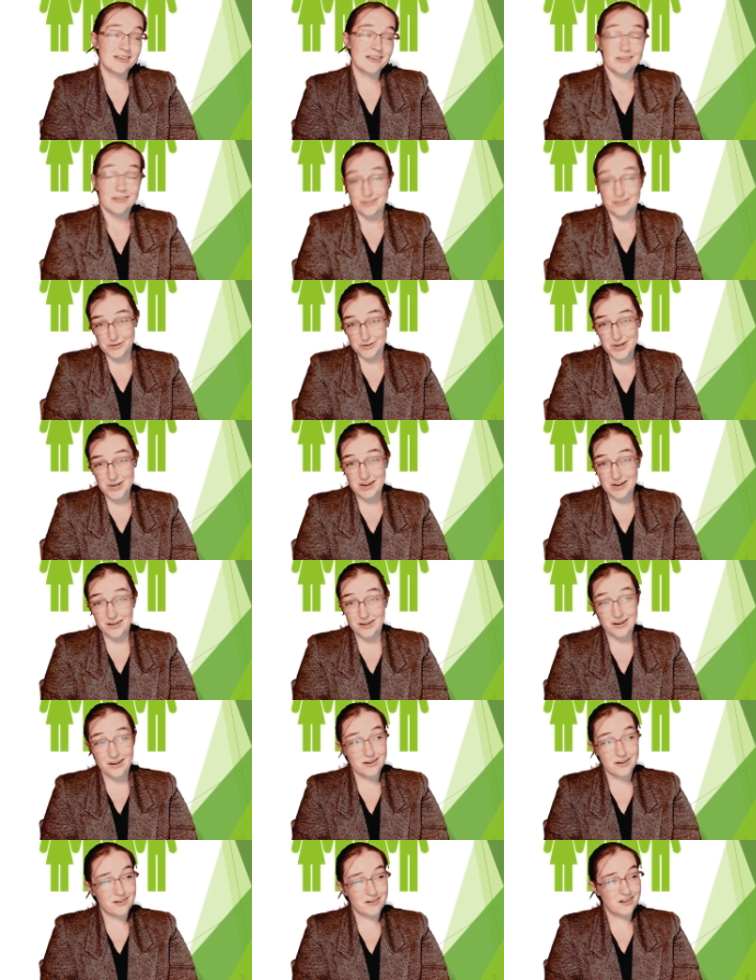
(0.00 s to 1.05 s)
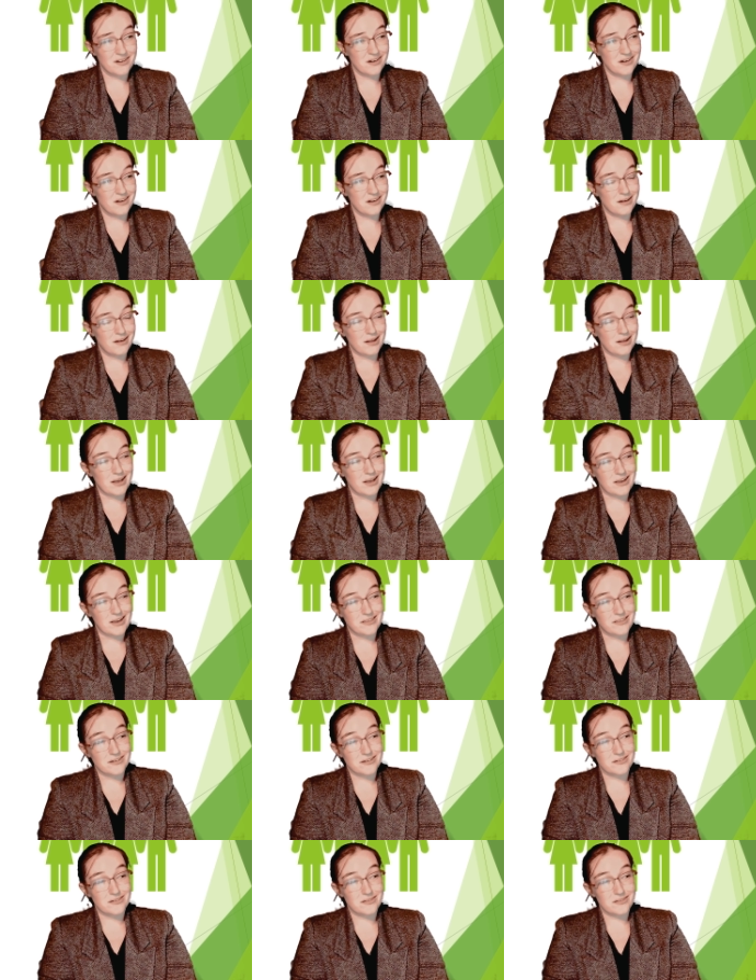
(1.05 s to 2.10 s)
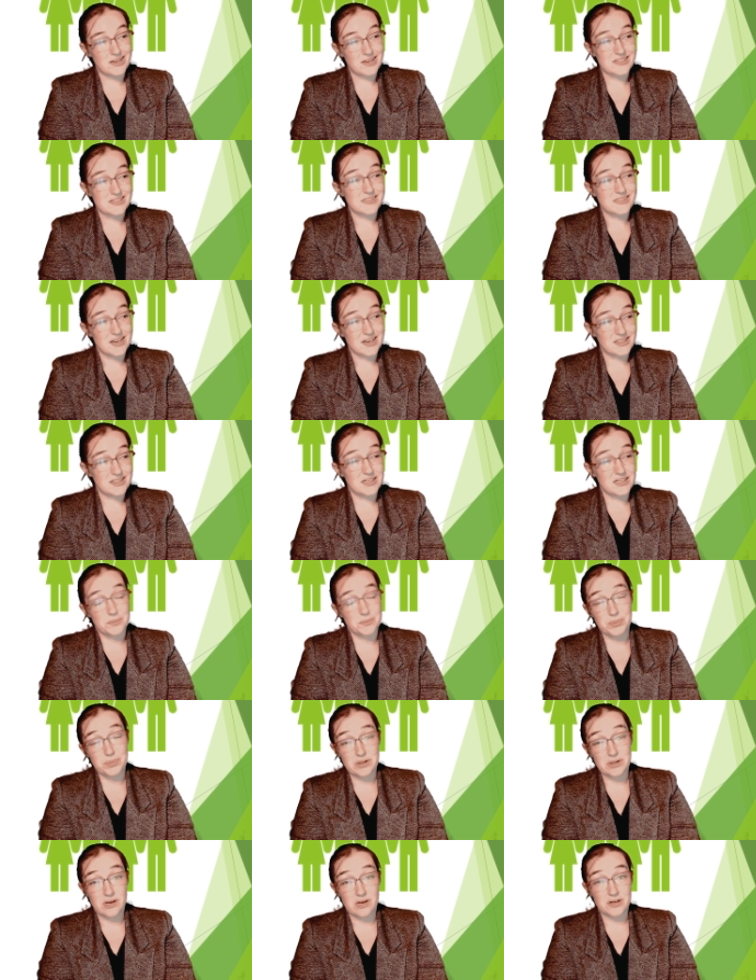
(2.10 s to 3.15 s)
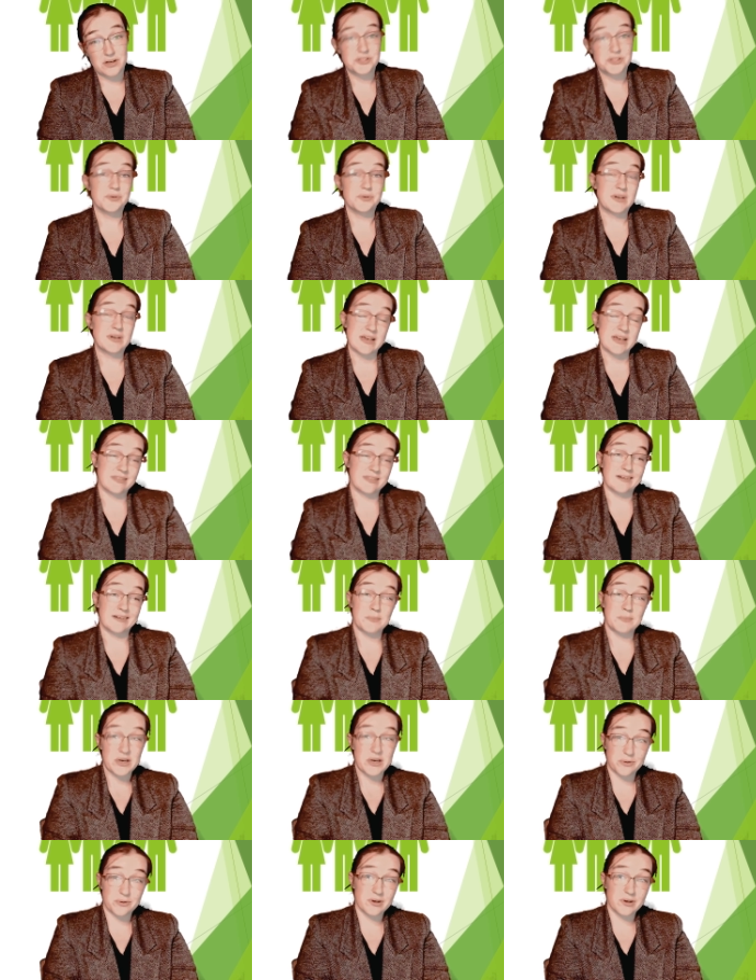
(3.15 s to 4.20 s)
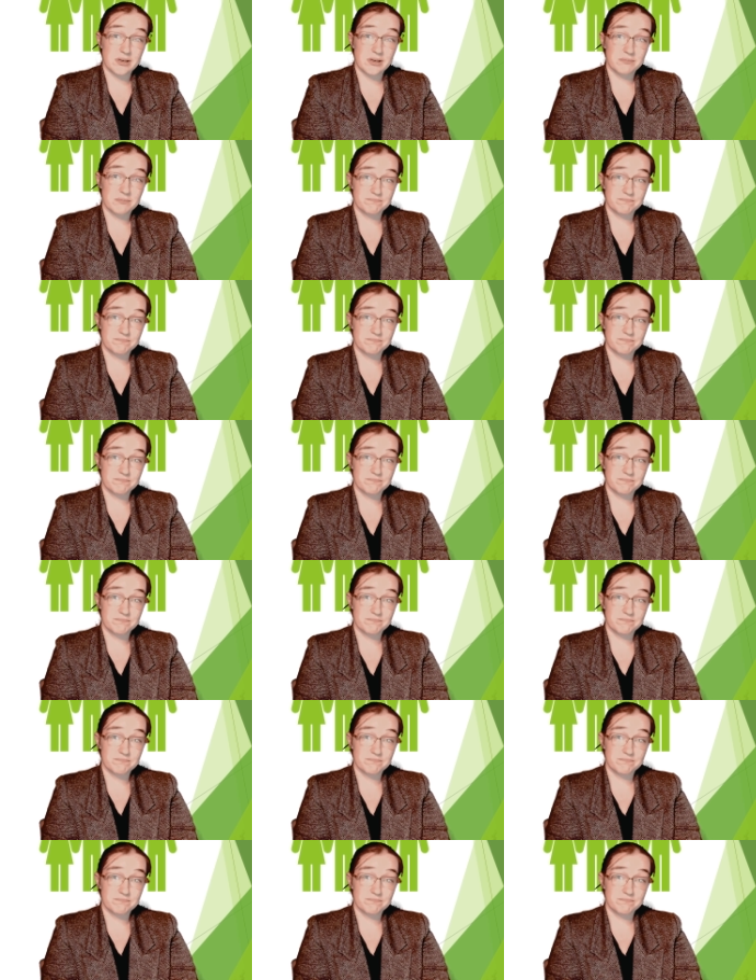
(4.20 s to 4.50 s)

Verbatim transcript: they're younger, and they're less likely to belong to an ethnic minority.